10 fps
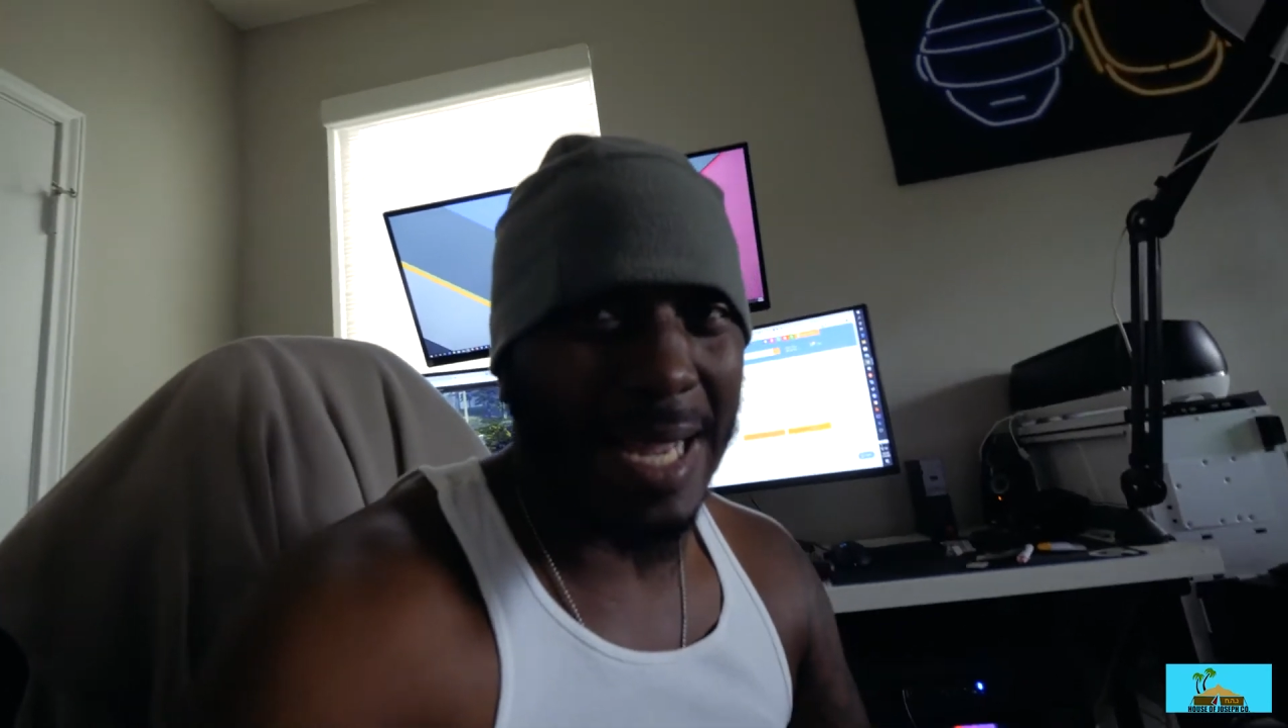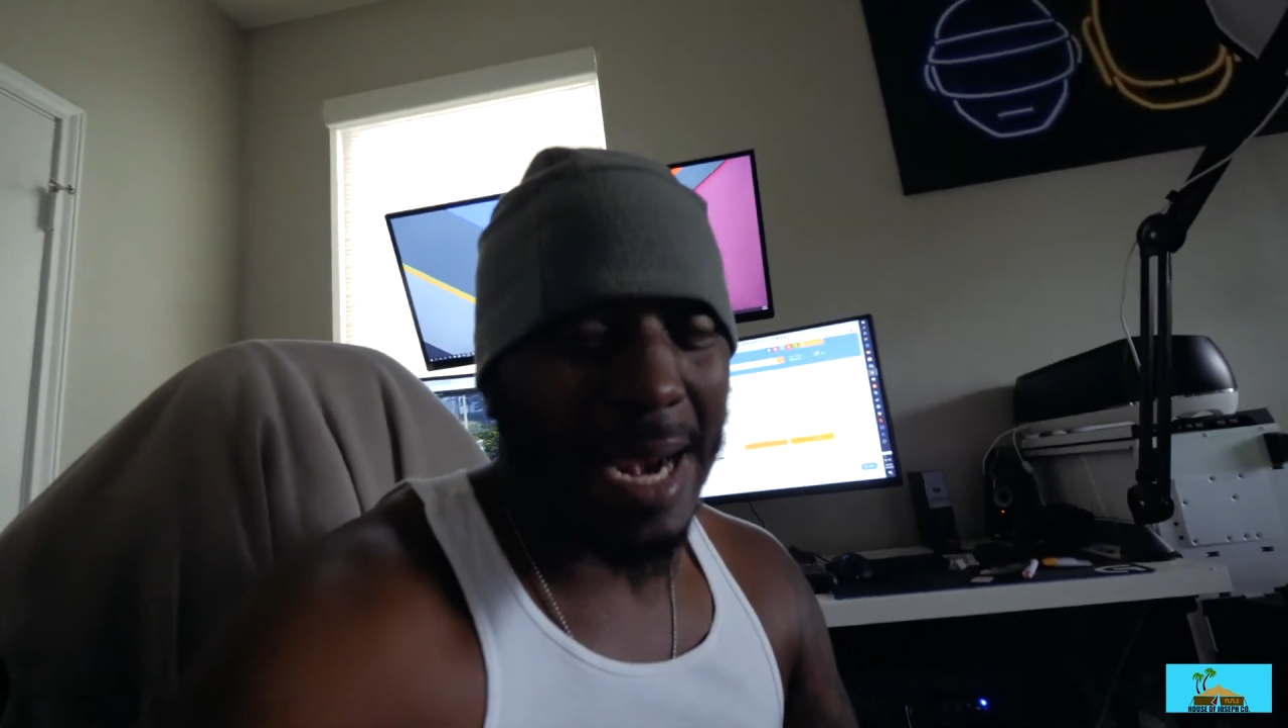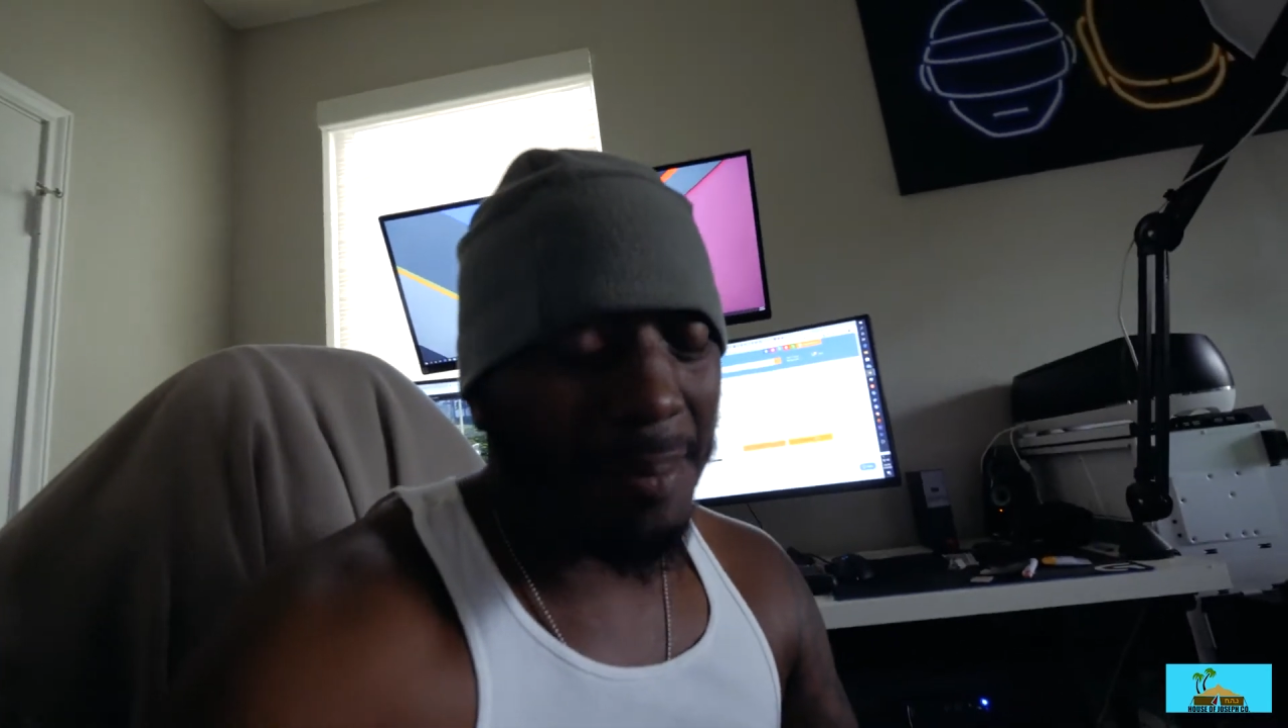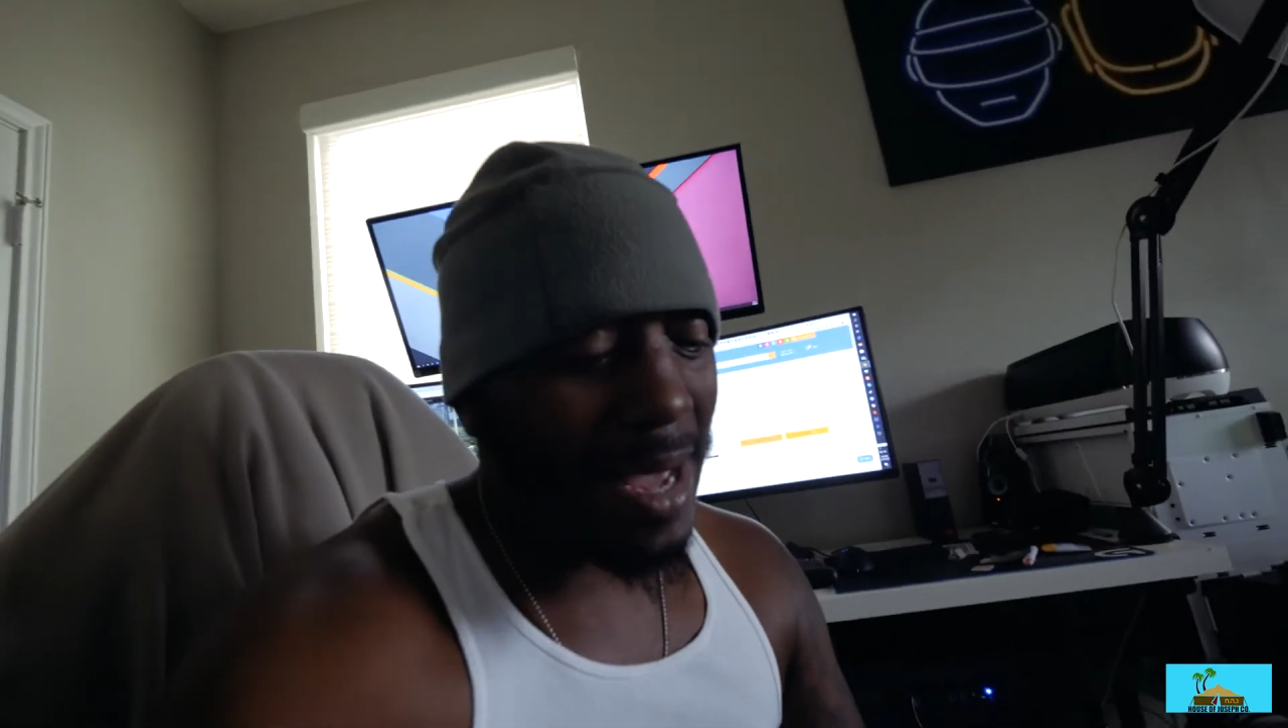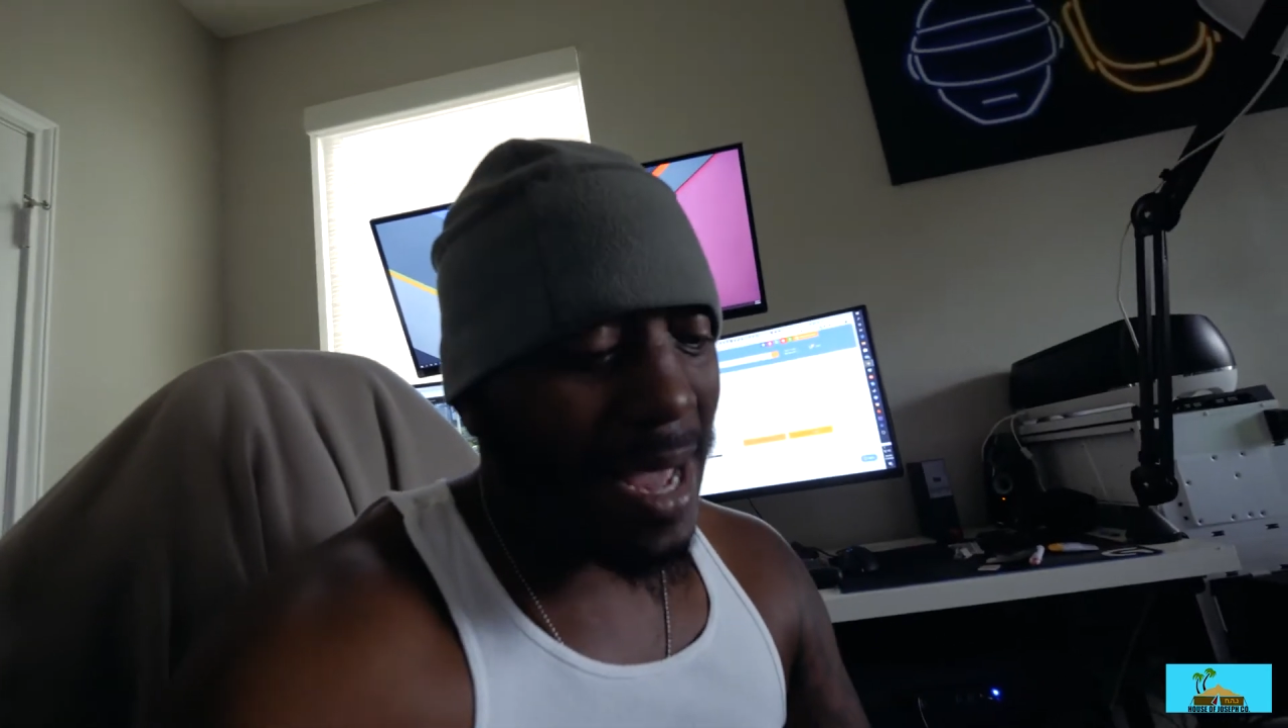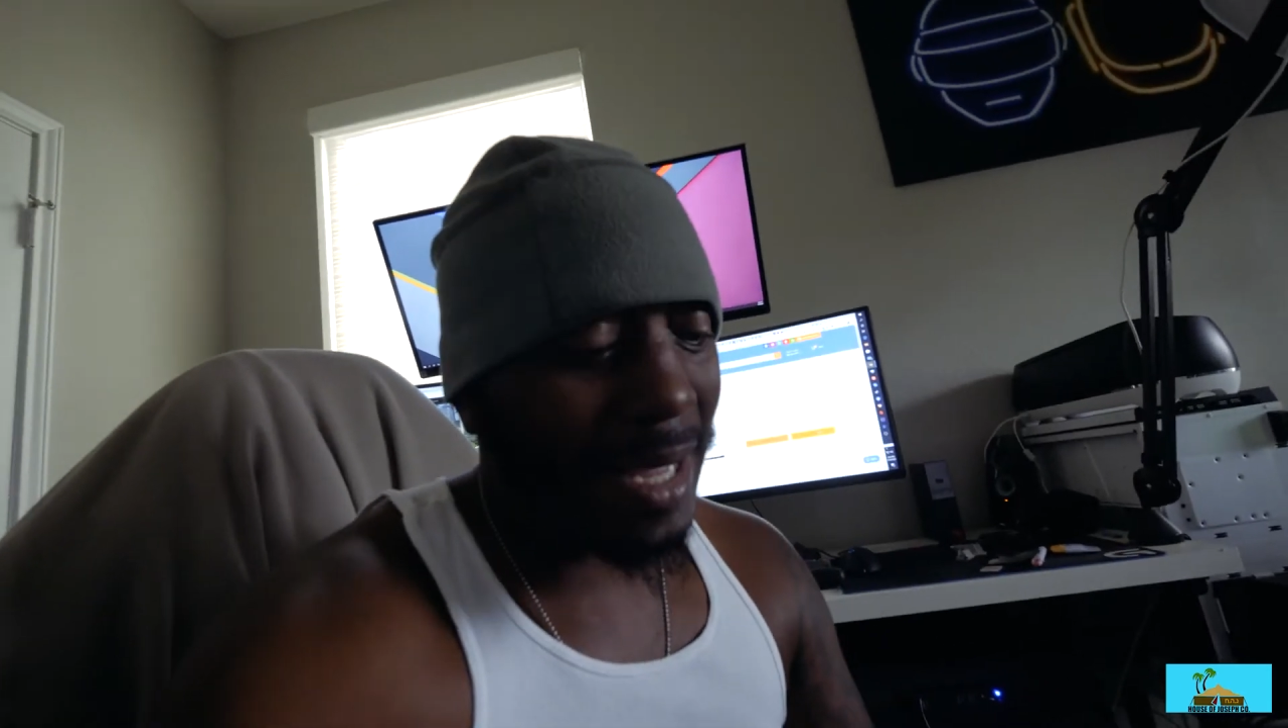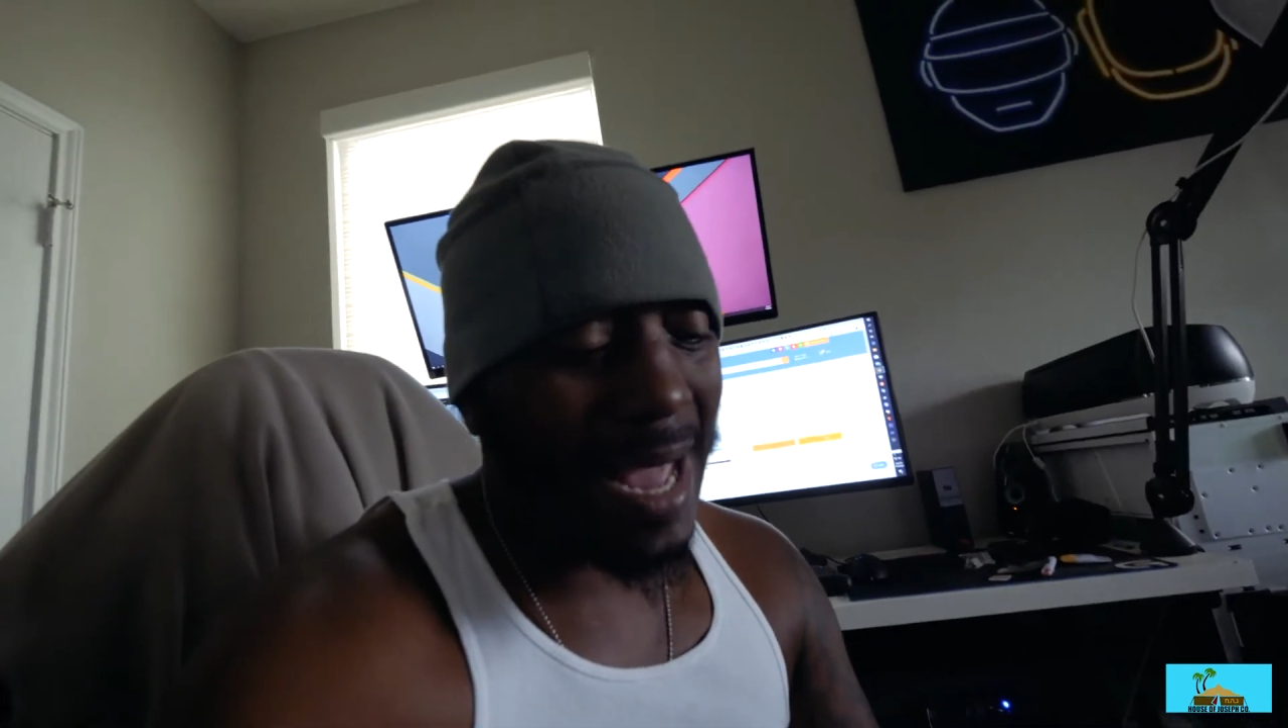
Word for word: got it back.